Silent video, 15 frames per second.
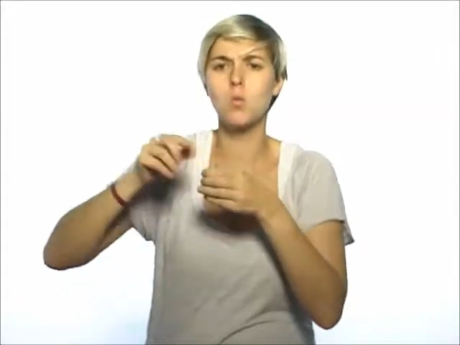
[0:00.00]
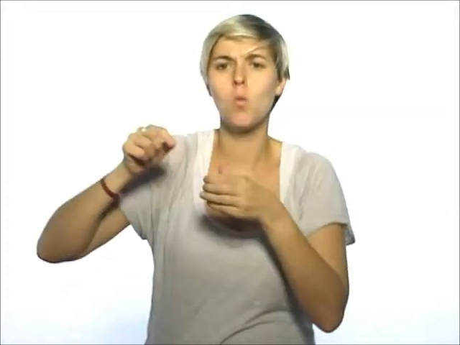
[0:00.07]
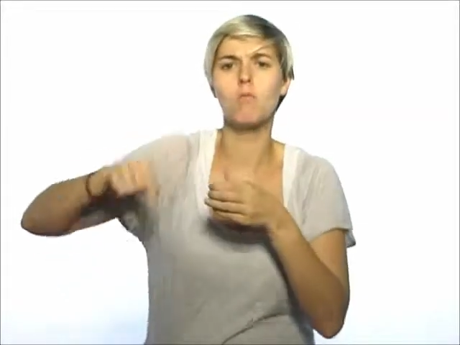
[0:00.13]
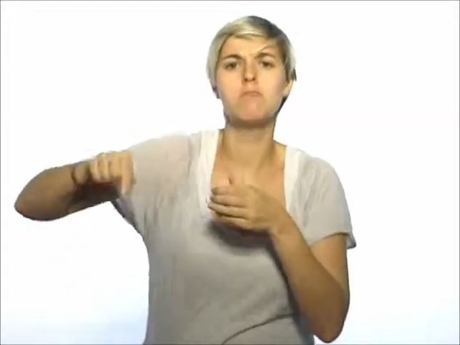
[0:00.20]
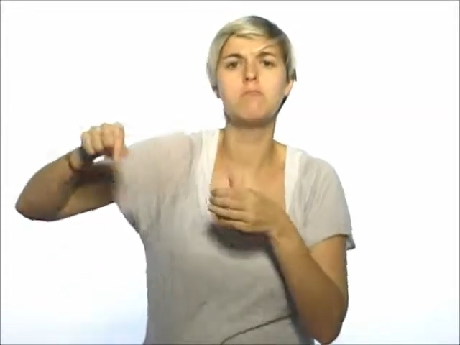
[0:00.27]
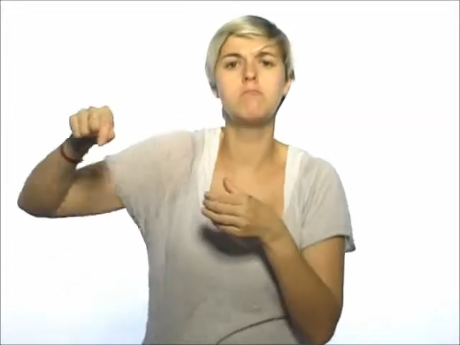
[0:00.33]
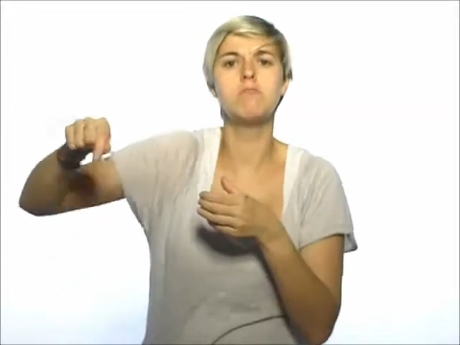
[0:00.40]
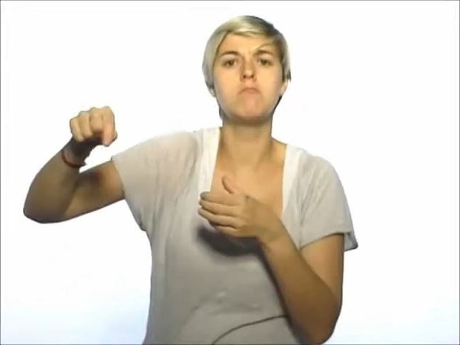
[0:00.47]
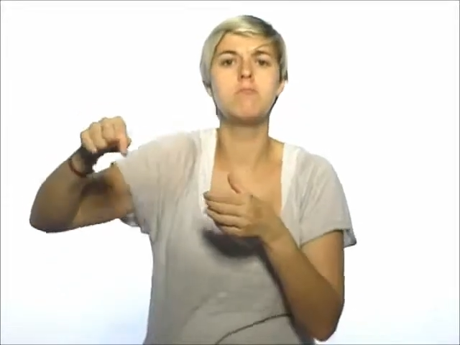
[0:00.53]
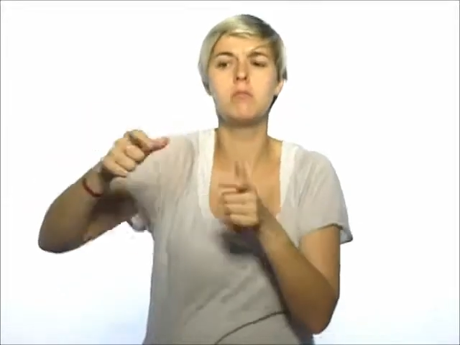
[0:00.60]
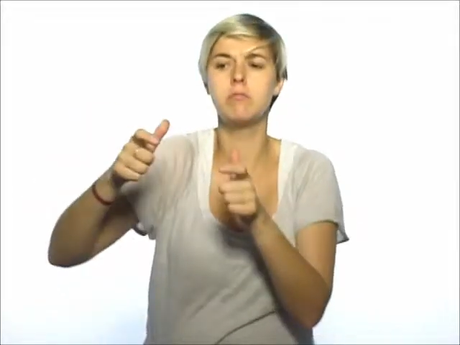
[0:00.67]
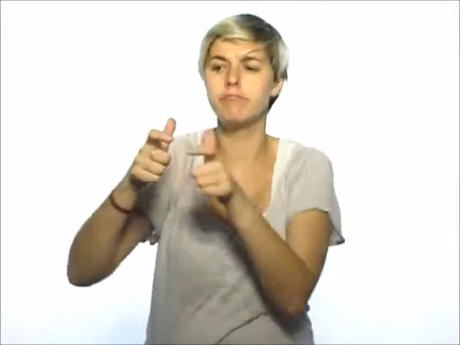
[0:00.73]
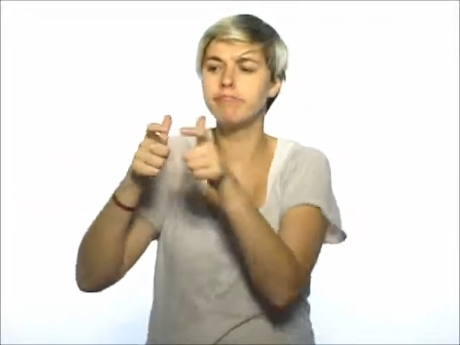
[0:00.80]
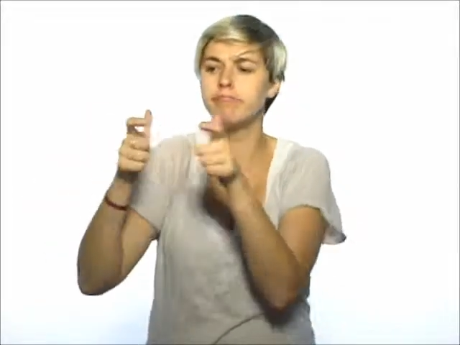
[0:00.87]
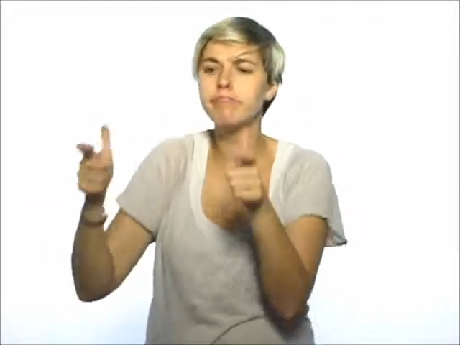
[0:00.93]
There are
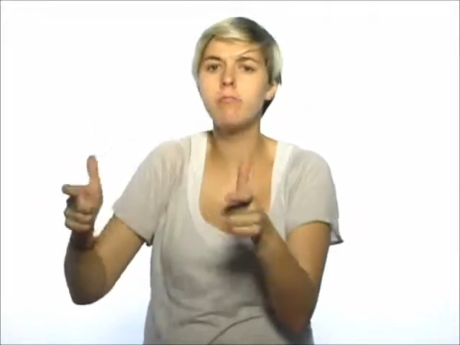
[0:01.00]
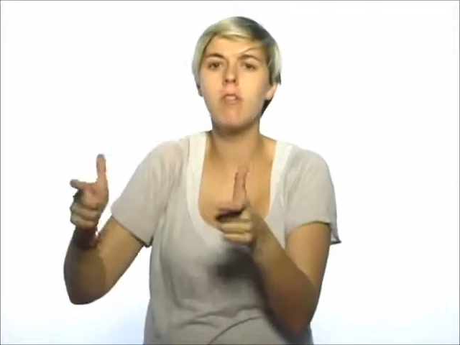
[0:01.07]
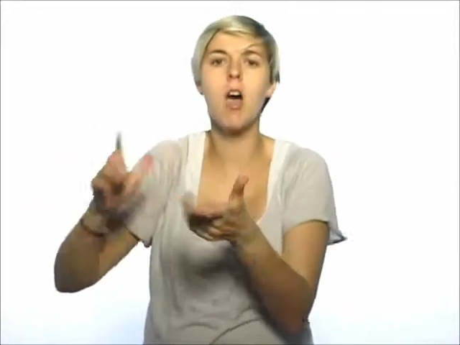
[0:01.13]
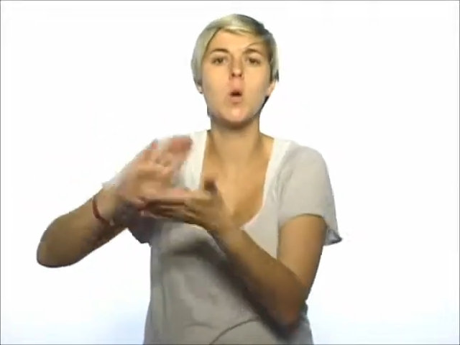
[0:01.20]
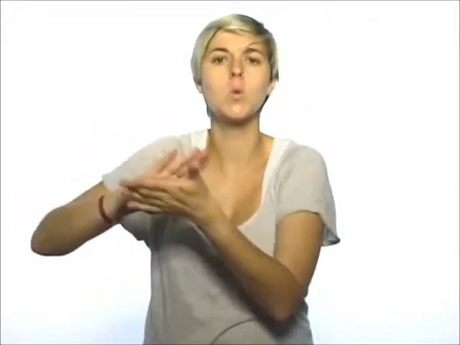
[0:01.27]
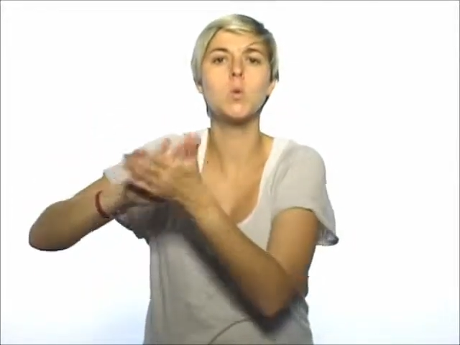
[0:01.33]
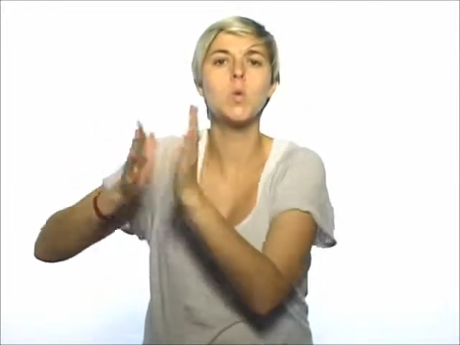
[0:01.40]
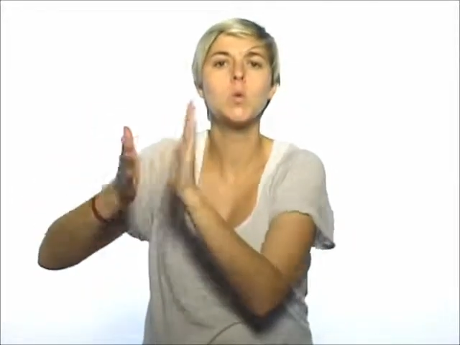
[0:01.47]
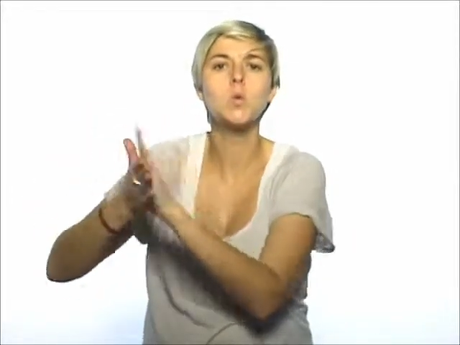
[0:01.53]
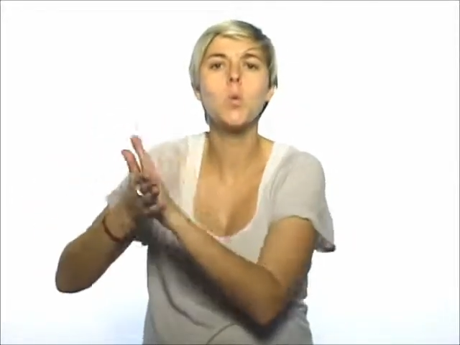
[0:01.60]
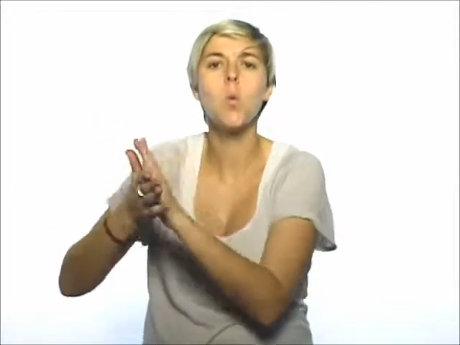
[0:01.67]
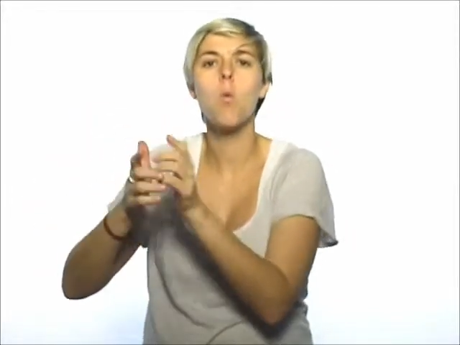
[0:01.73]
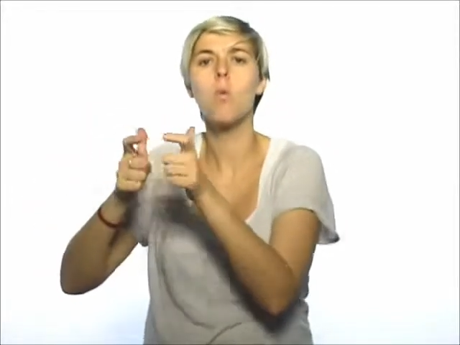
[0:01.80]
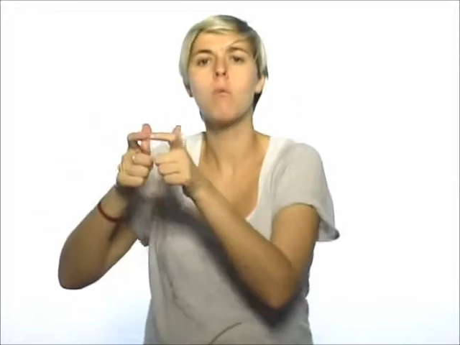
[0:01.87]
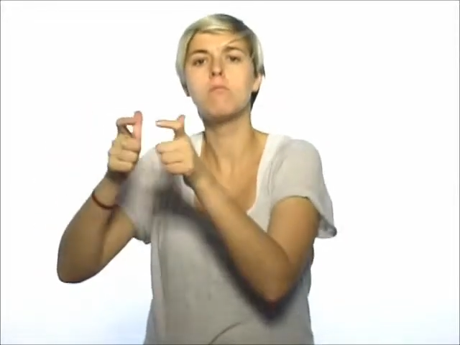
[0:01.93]
different sign language
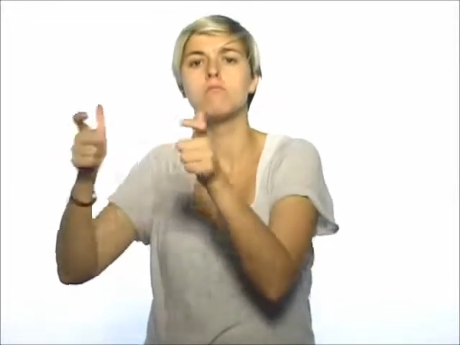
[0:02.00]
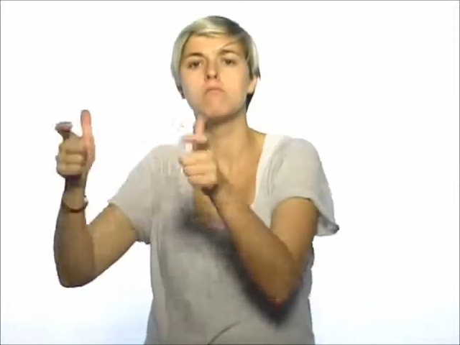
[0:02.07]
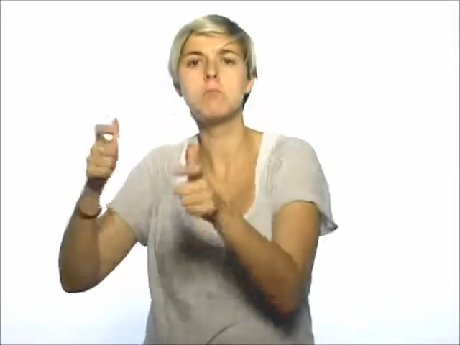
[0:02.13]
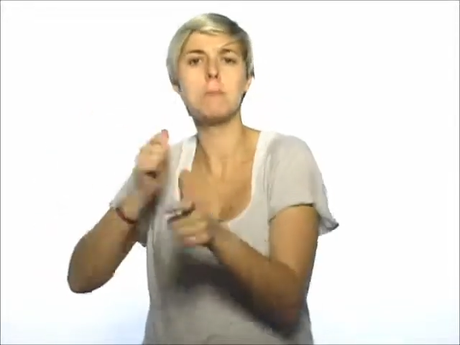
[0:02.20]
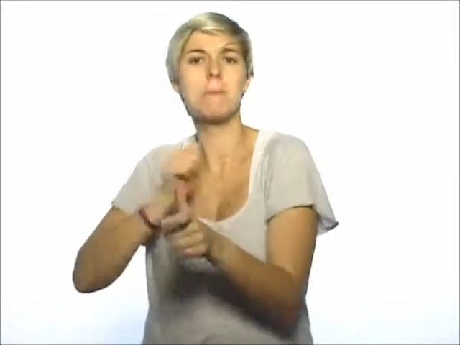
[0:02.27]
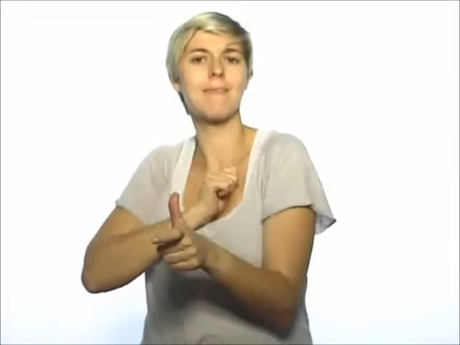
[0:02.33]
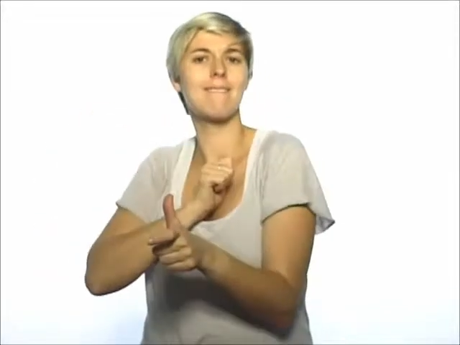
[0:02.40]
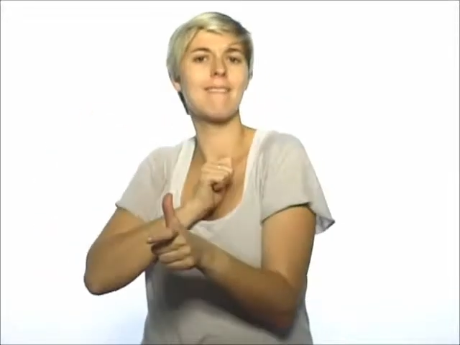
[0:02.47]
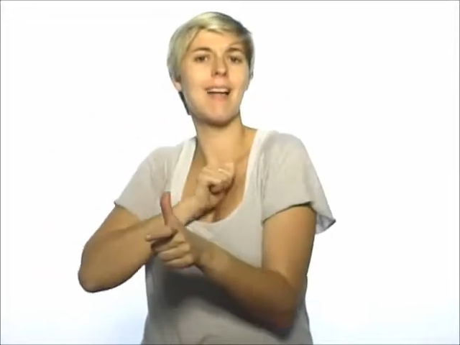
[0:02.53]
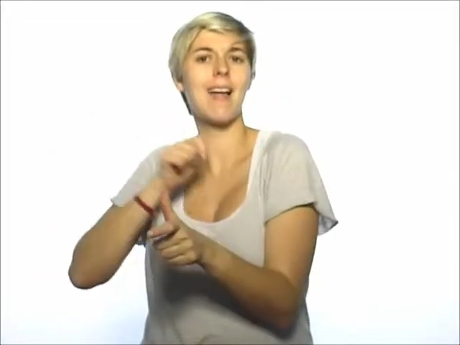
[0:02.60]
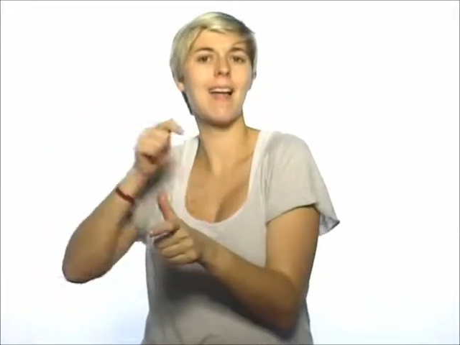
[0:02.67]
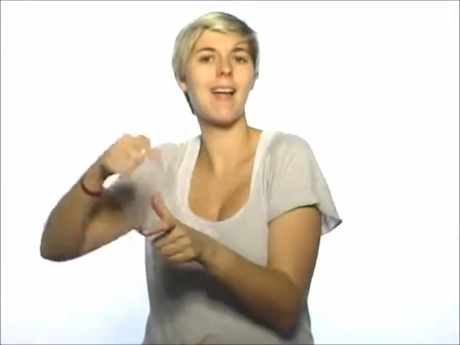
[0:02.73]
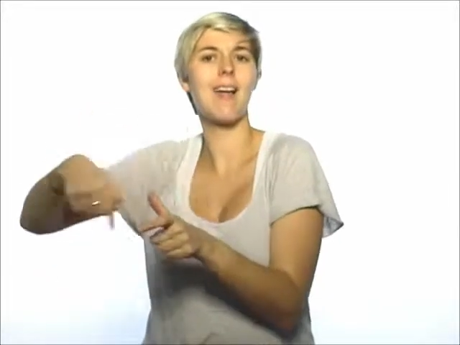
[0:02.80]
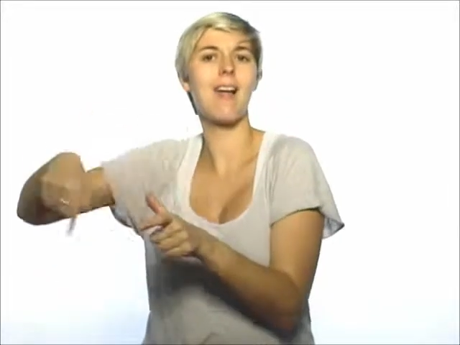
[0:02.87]
tuitions here and there